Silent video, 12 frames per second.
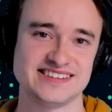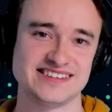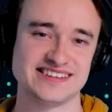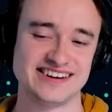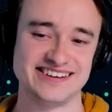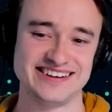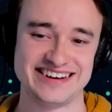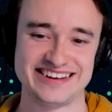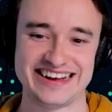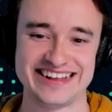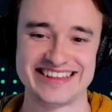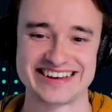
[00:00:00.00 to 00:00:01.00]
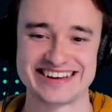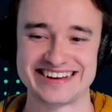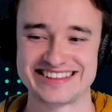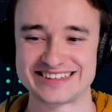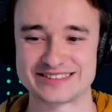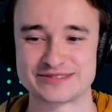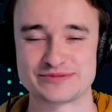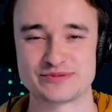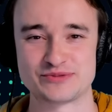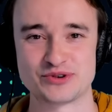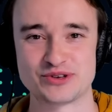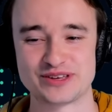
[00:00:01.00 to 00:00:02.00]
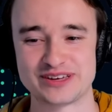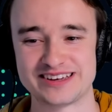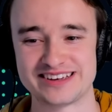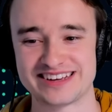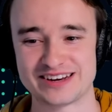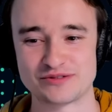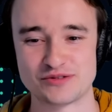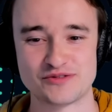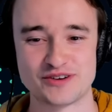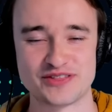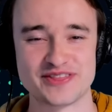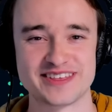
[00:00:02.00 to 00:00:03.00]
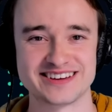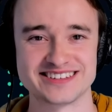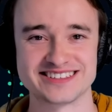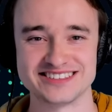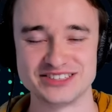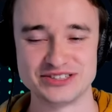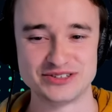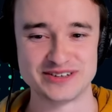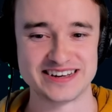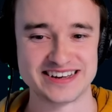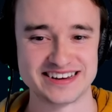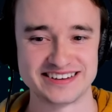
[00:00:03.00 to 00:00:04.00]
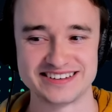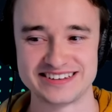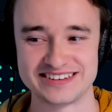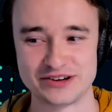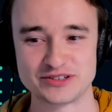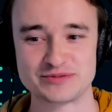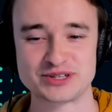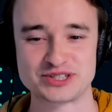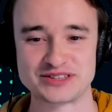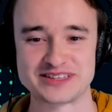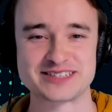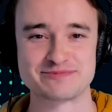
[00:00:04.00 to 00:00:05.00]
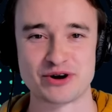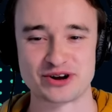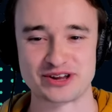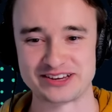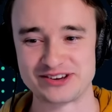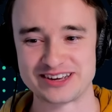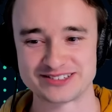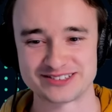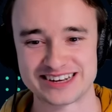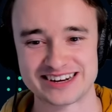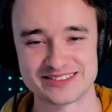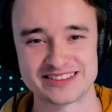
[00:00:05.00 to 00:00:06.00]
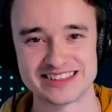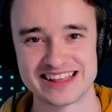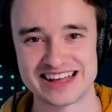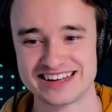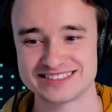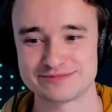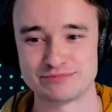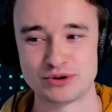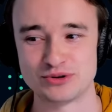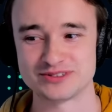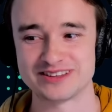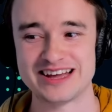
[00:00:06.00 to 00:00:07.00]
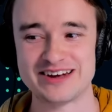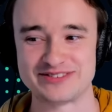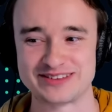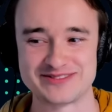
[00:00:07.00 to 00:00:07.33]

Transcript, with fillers: Yeah, I like it. I think it's really kind of a fun thing to do. And, you know, especially in this market, you guys are kind of the last bulls left.